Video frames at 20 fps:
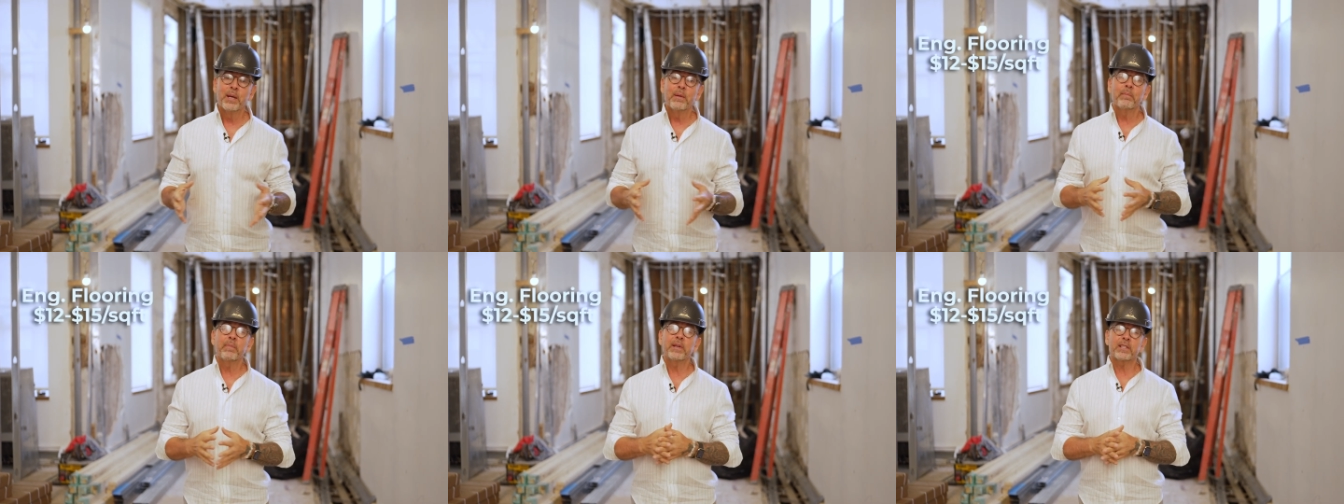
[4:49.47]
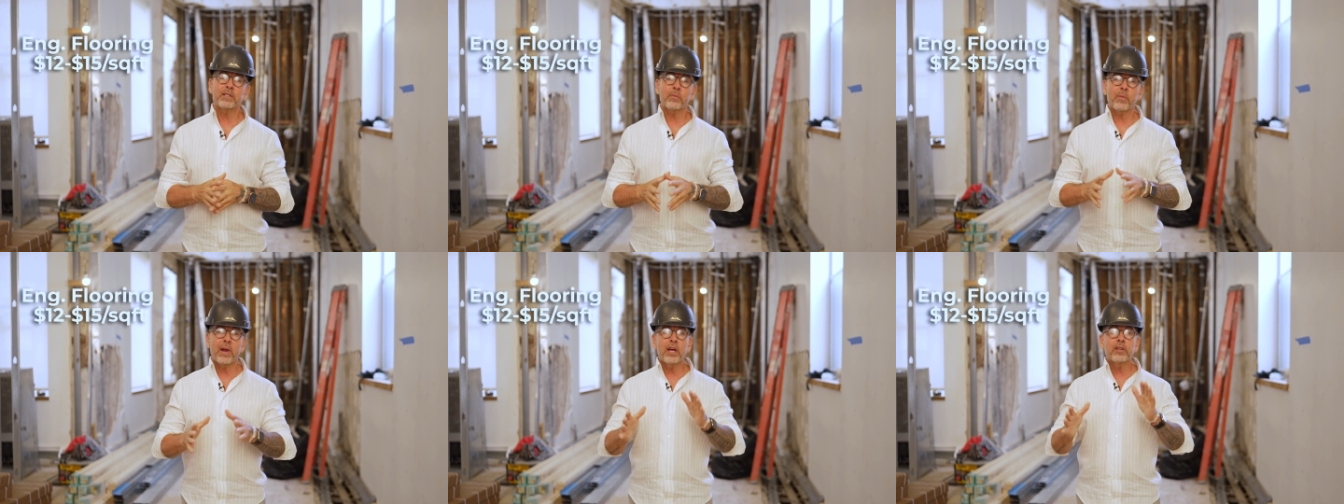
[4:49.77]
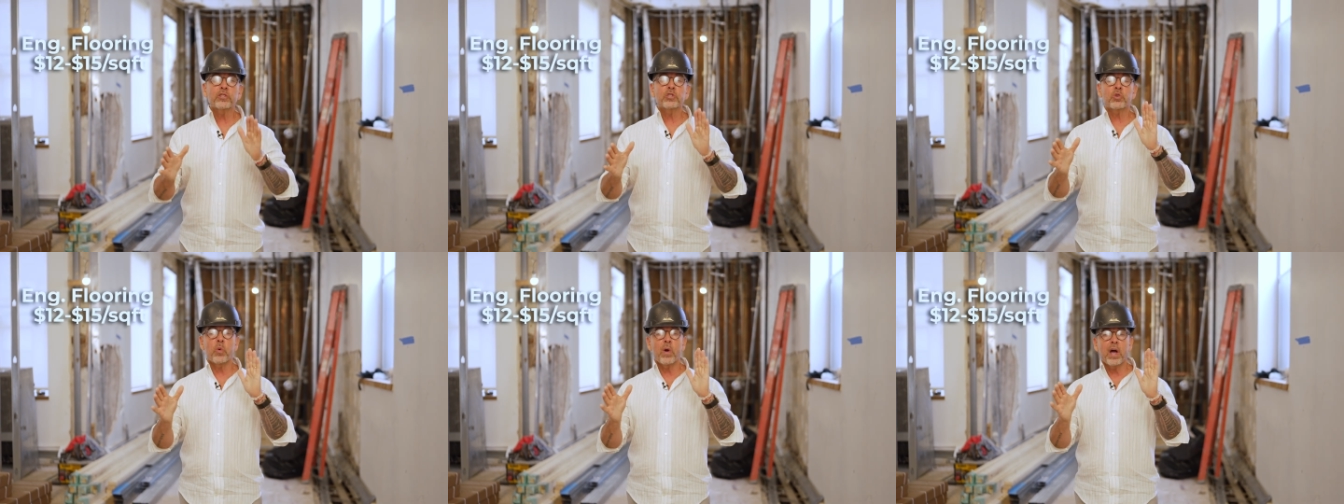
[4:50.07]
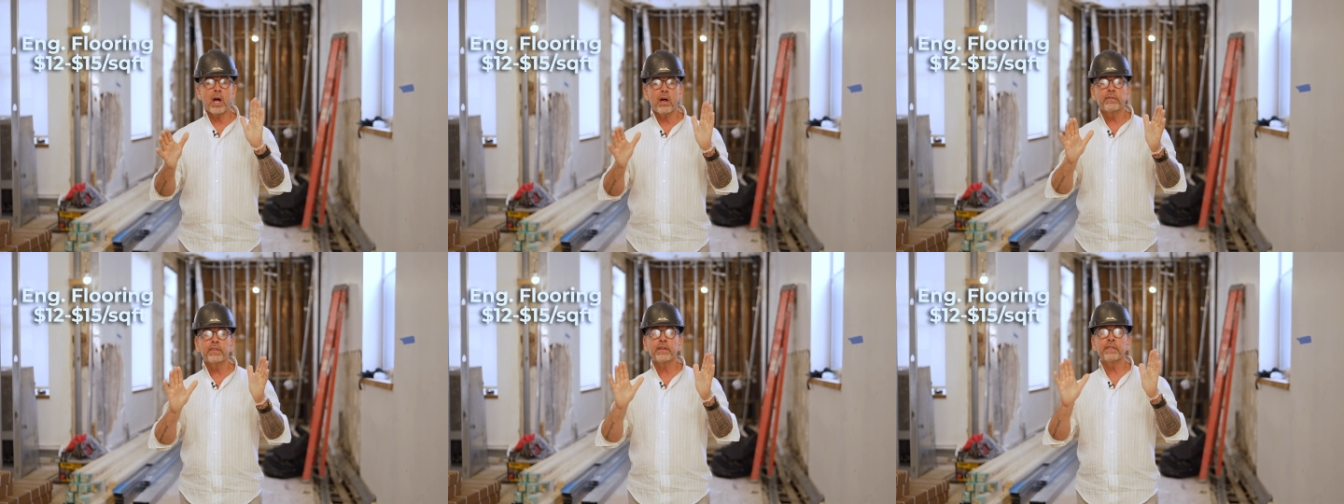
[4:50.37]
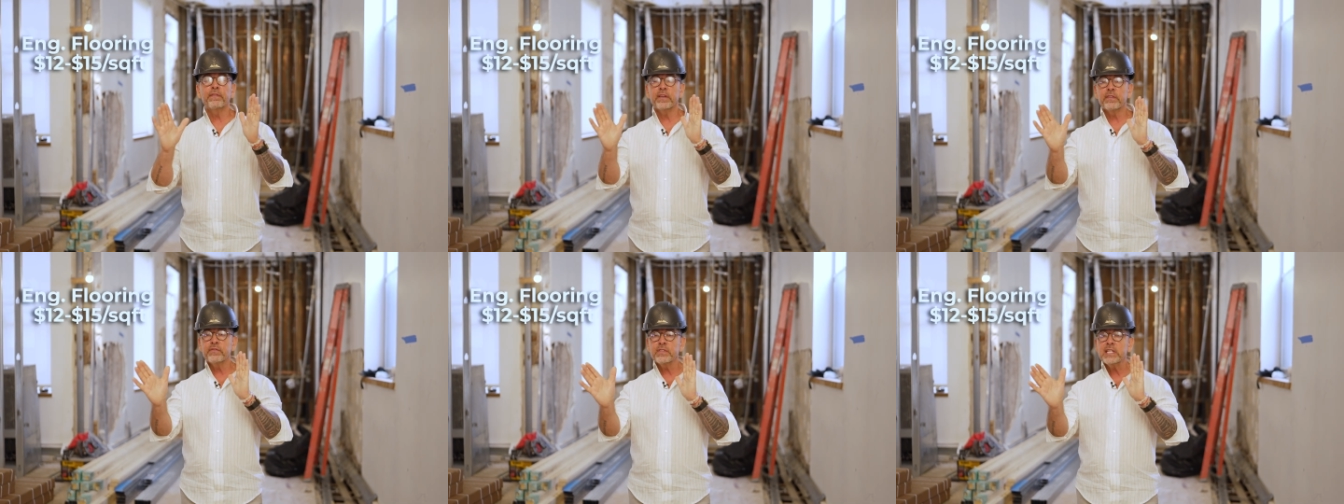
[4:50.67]
but is around 12 to
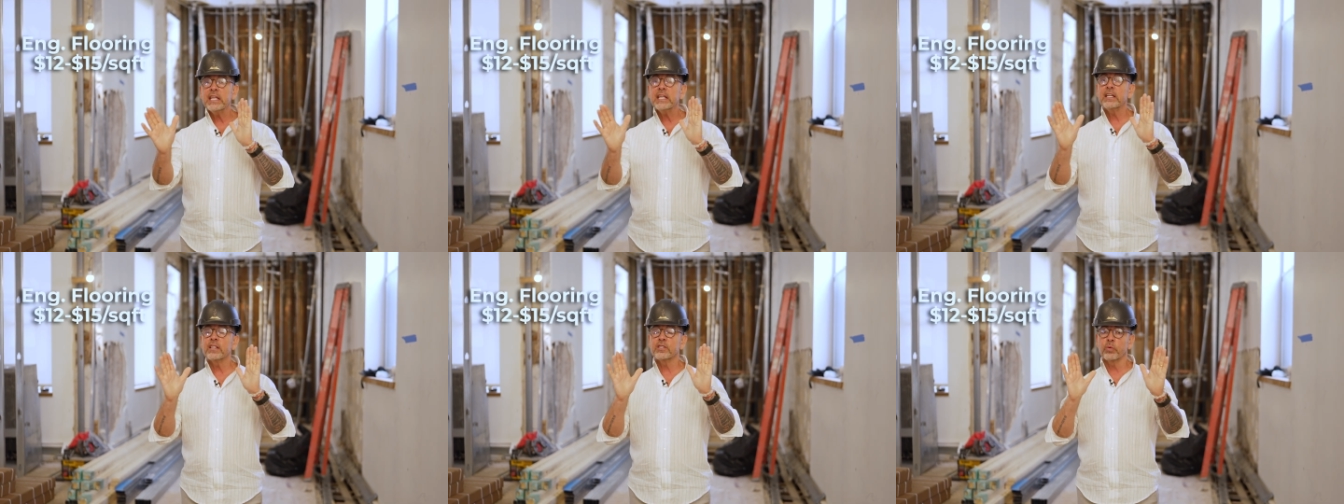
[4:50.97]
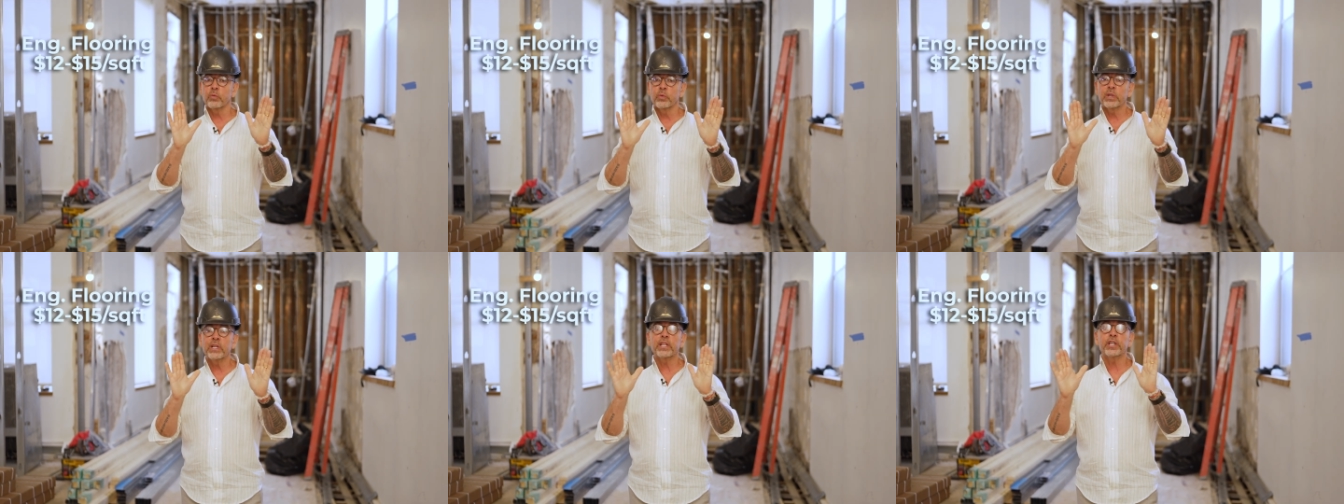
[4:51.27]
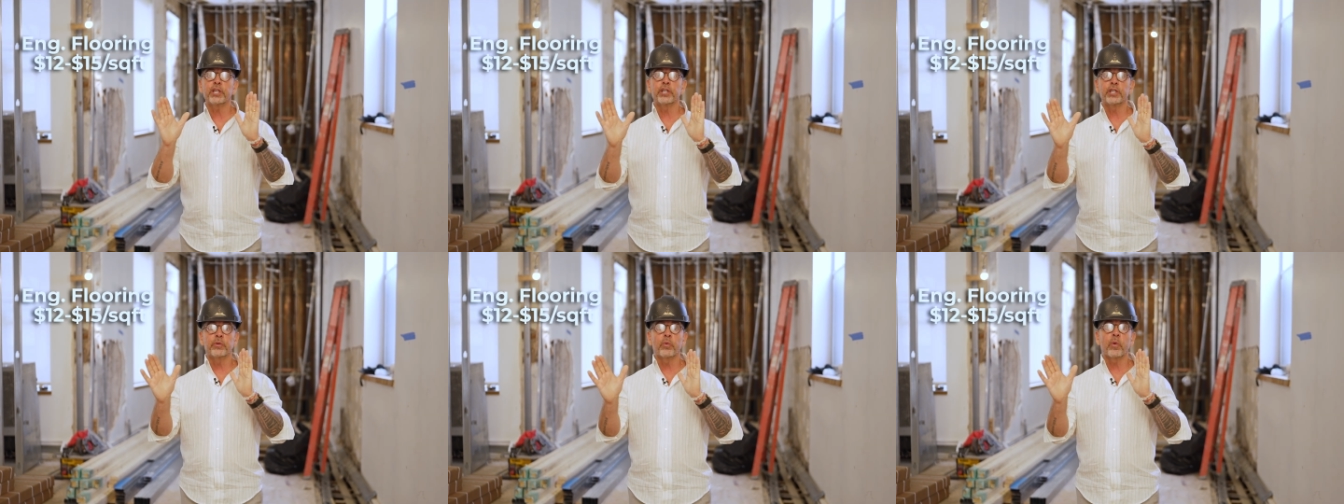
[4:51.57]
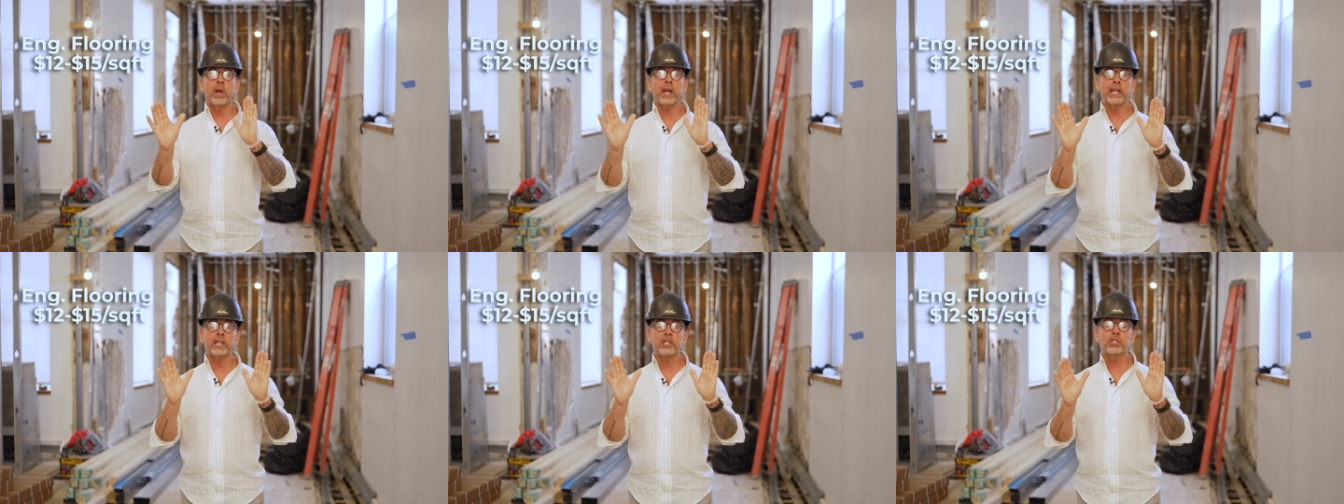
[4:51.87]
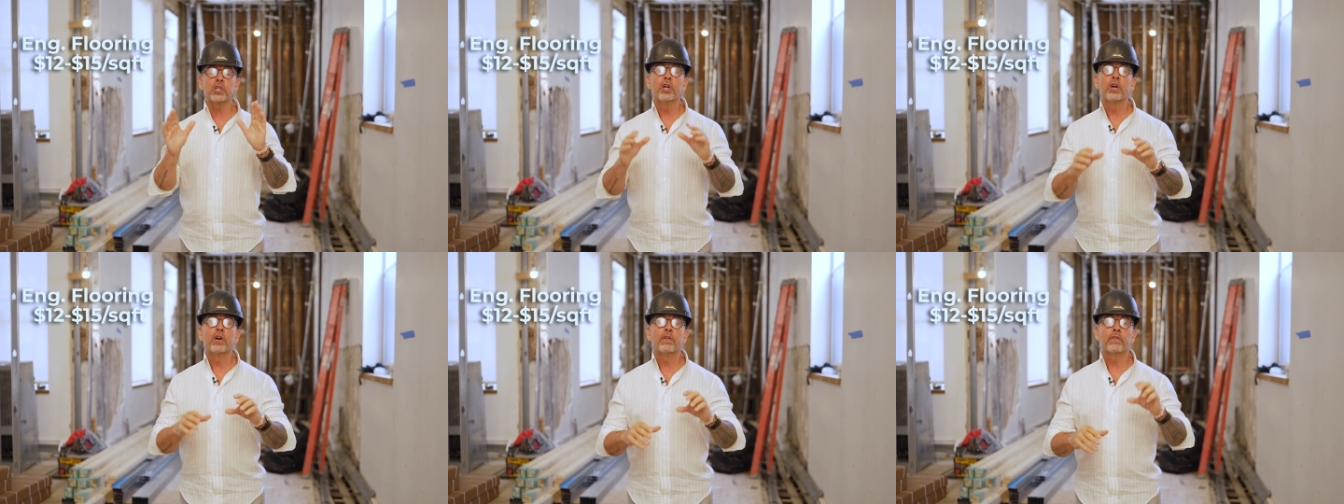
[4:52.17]
15 is a really good range